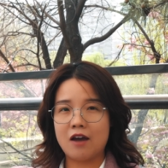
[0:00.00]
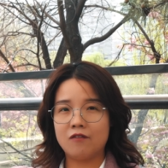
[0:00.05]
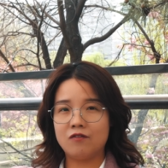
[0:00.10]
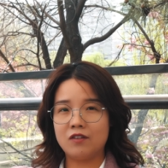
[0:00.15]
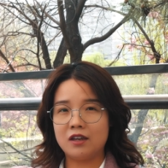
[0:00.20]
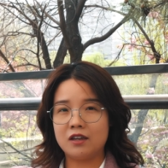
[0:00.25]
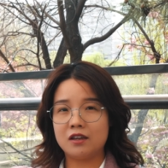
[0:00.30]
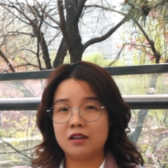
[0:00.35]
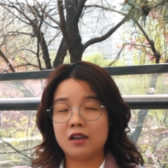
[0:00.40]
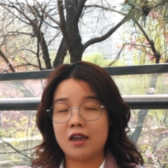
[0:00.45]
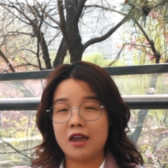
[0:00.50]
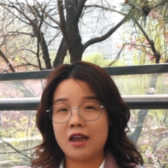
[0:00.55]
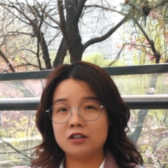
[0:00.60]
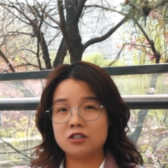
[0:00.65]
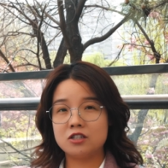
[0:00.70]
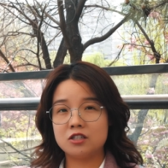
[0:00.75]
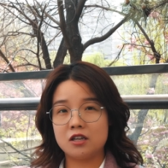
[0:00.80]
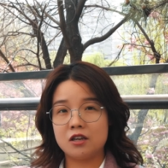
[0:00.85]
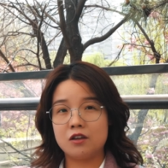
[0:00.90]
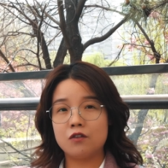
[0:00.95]
I've
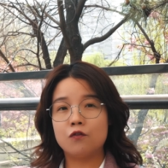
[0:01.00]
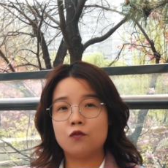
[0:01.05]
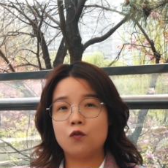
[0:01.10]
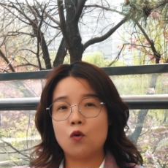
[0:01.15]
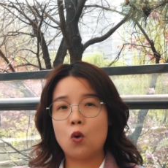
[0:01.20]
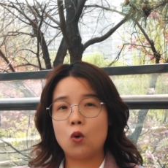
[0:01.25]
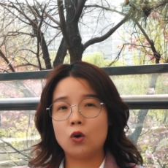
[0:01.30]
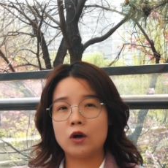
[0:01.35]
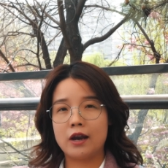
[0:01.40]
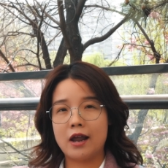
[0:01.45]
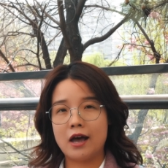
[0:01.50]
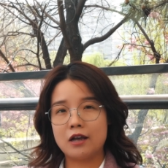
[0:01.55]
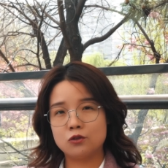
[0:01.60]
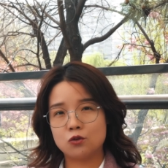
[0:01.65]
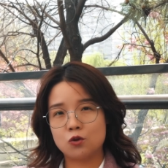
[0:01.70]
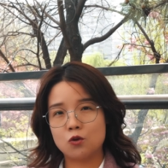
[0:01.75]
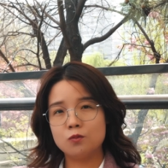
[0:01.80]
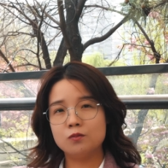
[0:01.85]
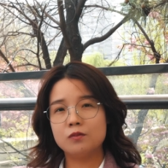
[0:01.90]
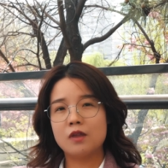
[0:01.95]
engaged in full
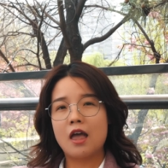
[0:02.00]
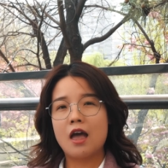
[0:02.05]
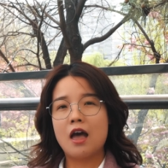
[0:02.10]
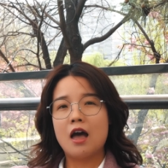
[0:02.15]
classroom,